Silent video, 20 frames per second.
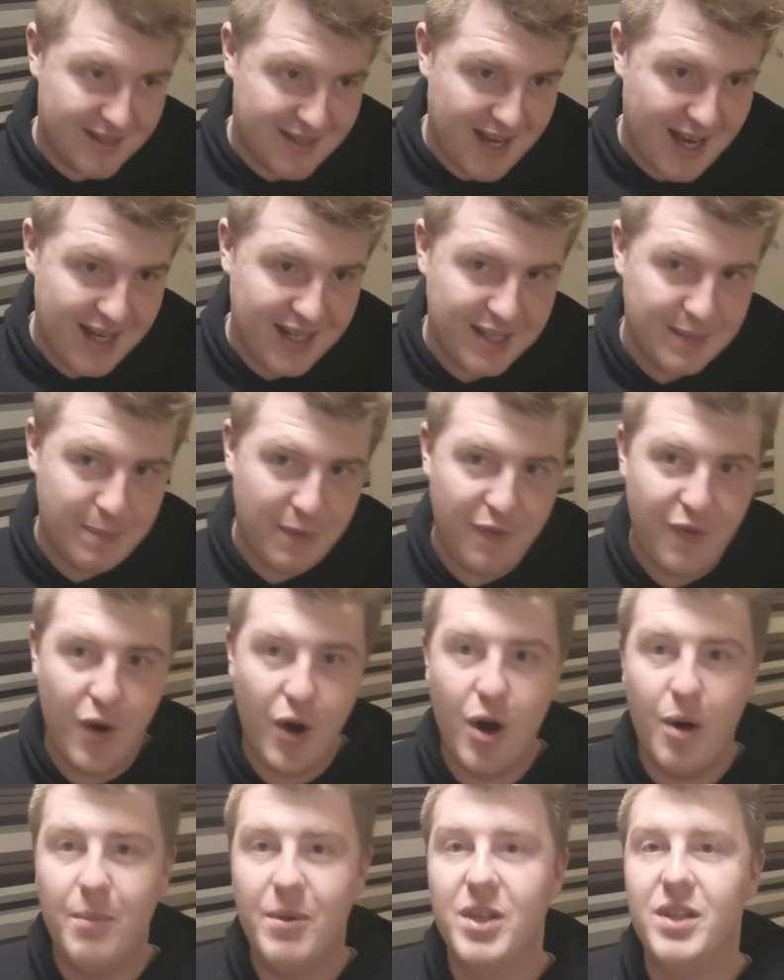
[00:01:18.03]
Saturday's
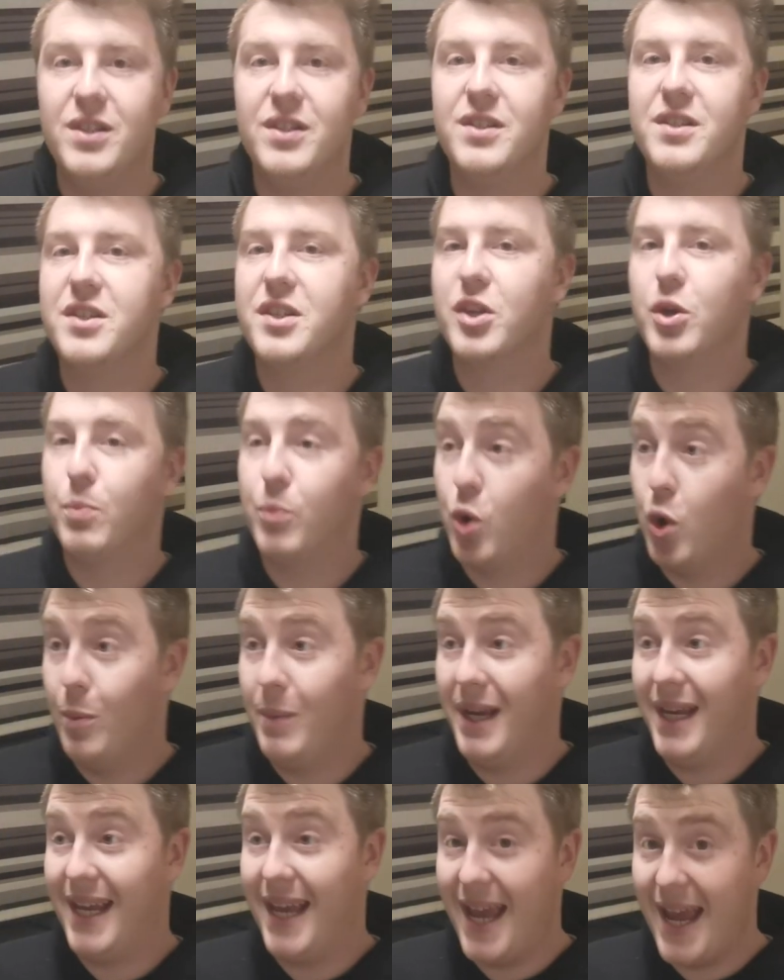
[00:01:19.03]
performance,
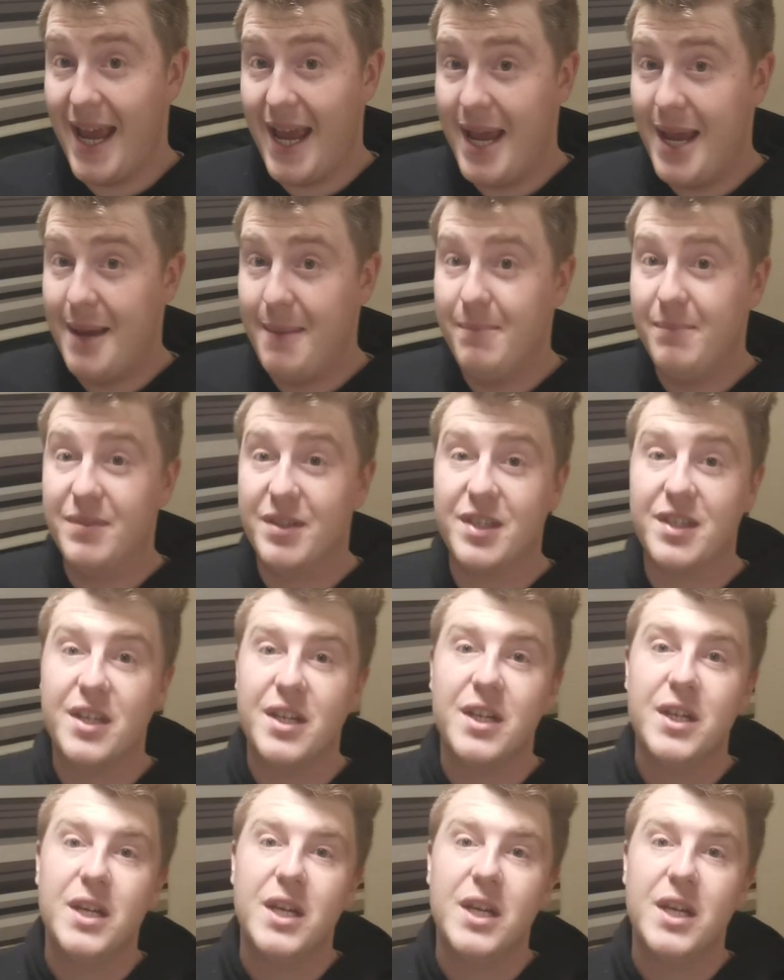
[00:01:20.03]
upcoming games,